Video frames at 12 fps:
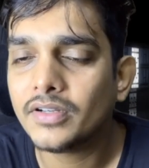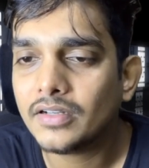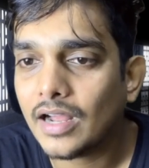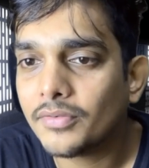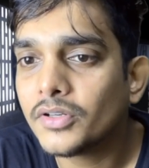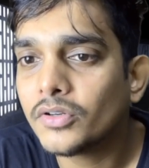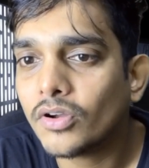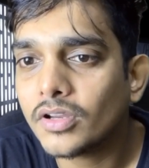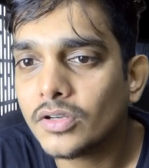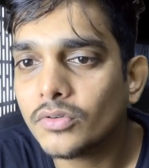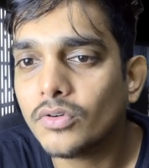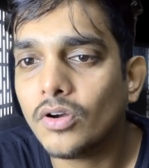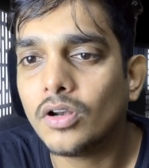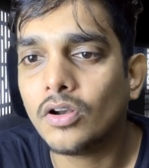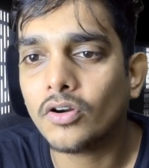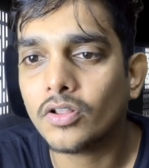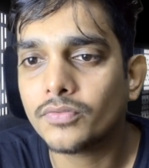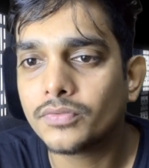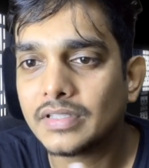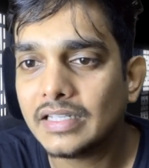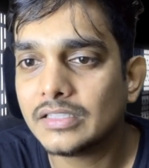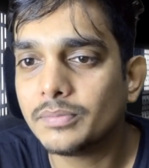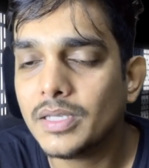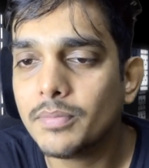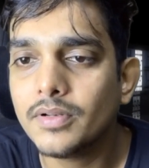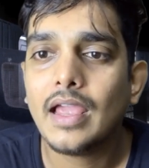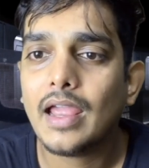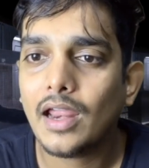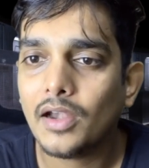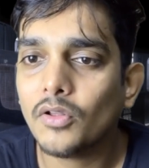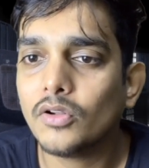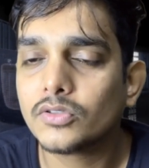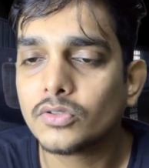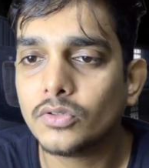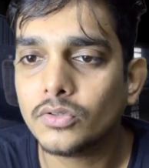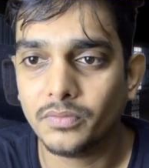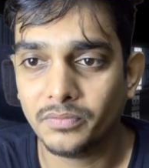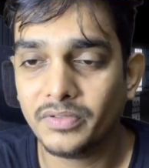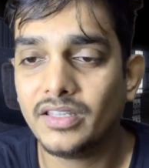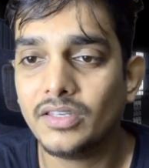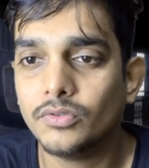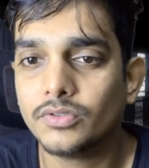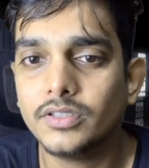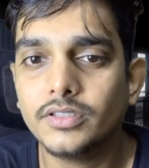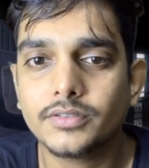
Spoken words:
After talking to a lot of salespeople and also with the users,